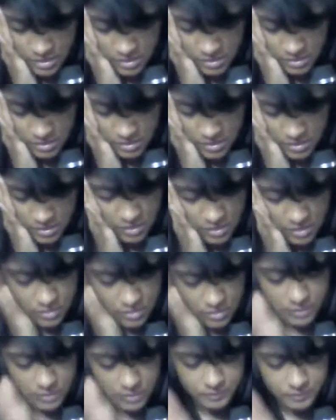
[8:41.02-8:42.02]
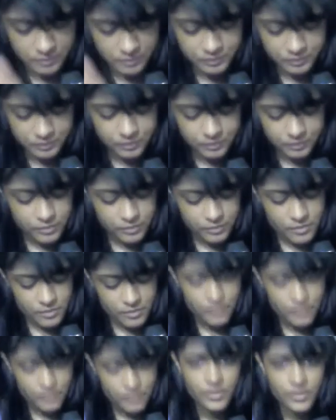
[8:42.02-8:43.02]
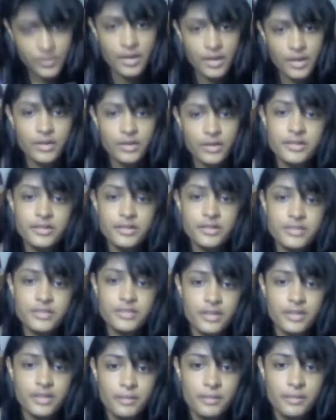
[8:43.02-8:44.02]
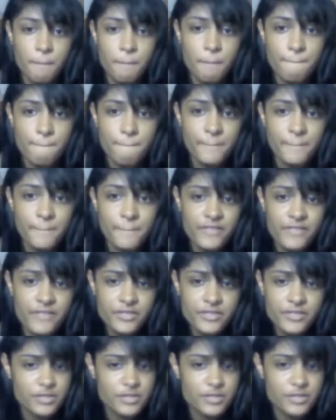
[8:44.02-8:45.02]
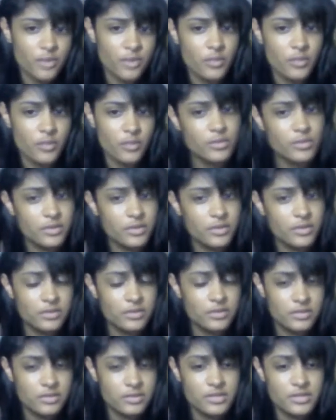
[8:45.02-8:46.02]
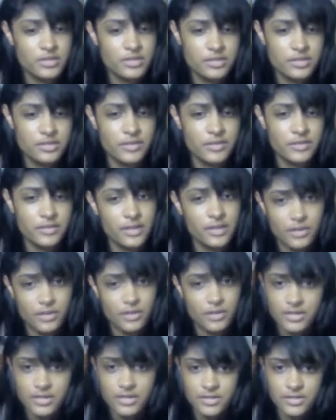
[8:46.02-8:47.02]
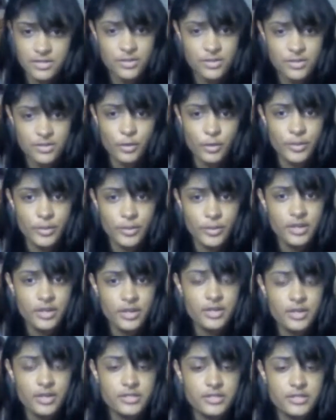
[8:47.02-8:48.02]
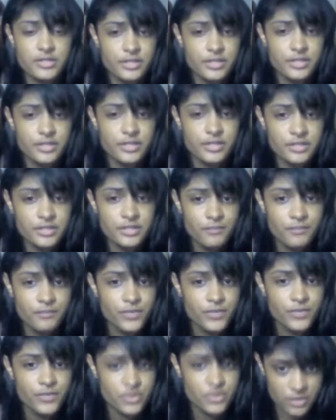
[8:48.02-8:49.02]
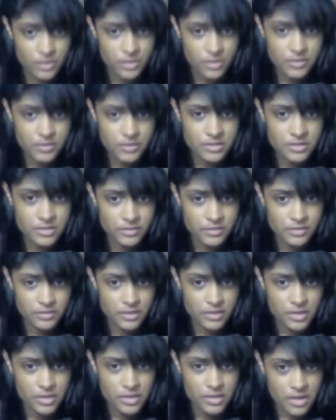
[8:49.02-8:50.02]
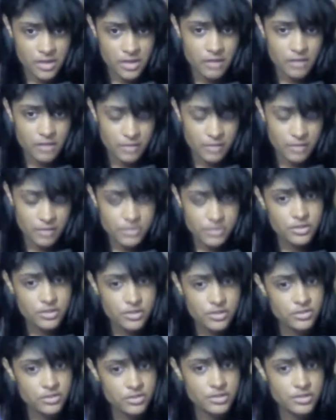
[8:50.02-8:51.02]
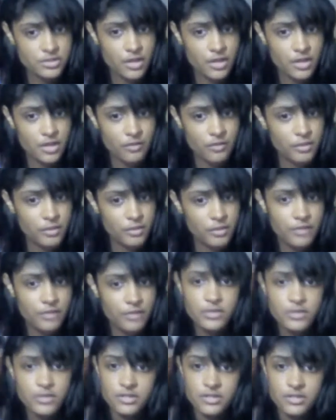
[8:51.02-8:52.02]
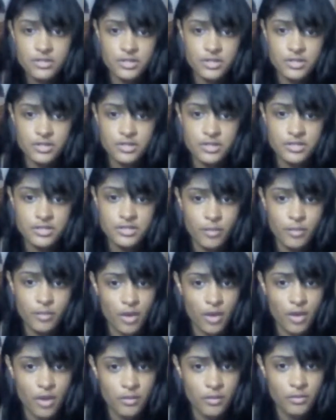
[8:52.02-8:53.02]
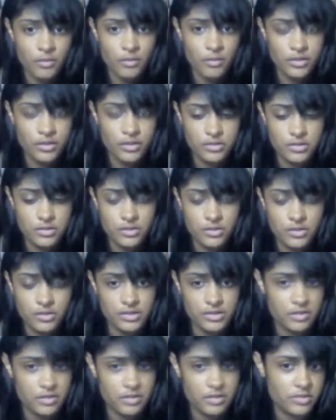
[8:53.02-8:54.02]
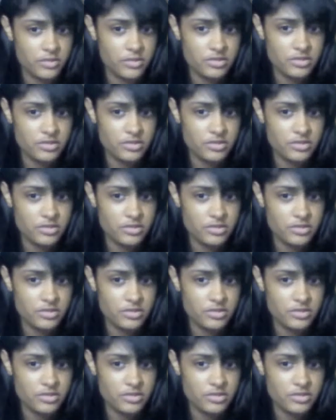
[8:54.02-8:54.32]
I don't know. And honestly, if you have such a problem with what is on TV, and I know I said this earlier, but seriously, turn off the TV and raise your child yourself. But if you seriously have a problem with these two things that I've mentioned,